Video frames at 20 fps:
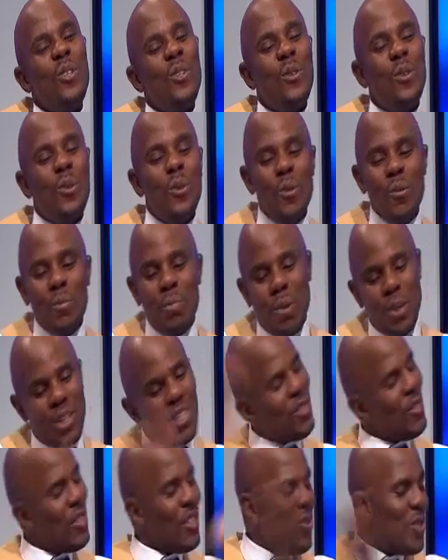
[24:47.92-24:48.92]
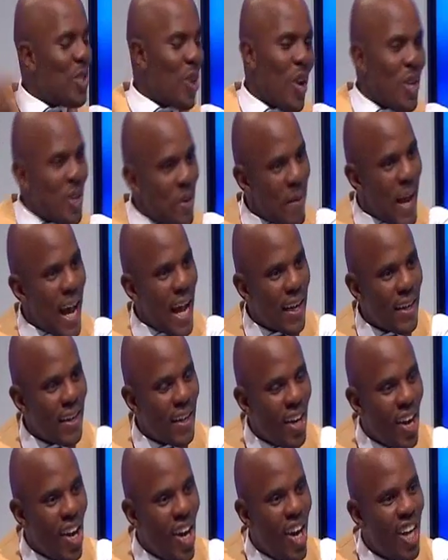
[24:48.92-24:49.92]
you turn your back
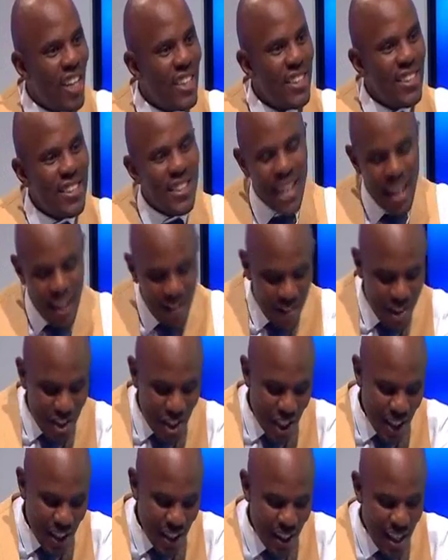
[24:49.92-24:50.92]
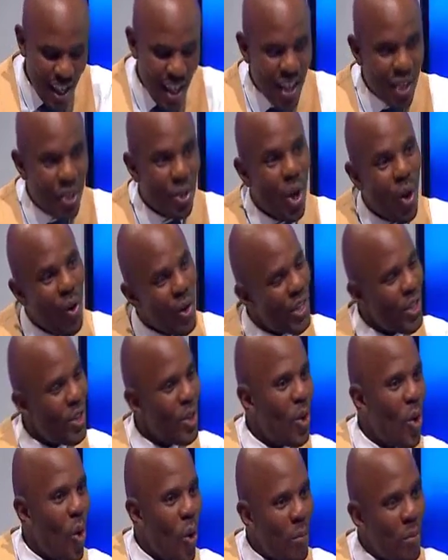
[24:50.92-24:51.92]
on television, you go into the
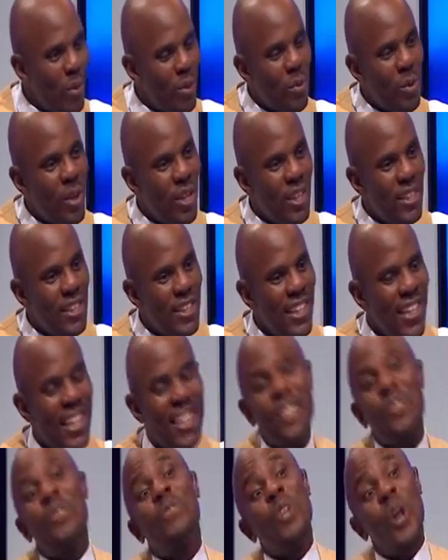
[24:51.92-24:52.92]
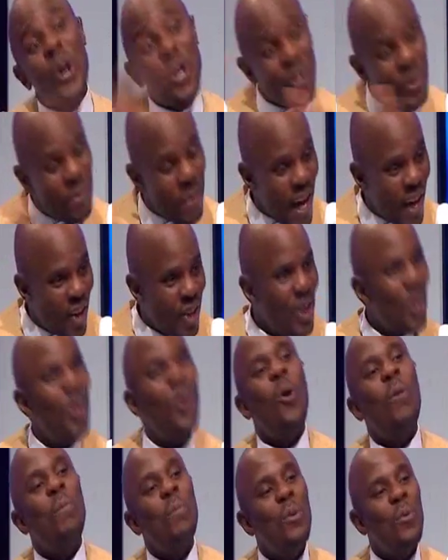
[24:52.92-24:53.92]
corporate world, you've turned your back on the
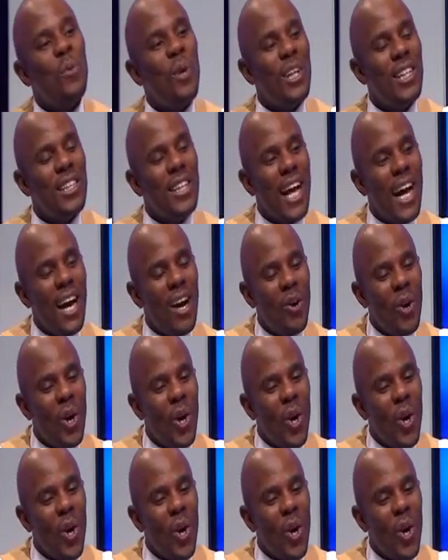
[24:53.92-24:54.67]
corporate world now.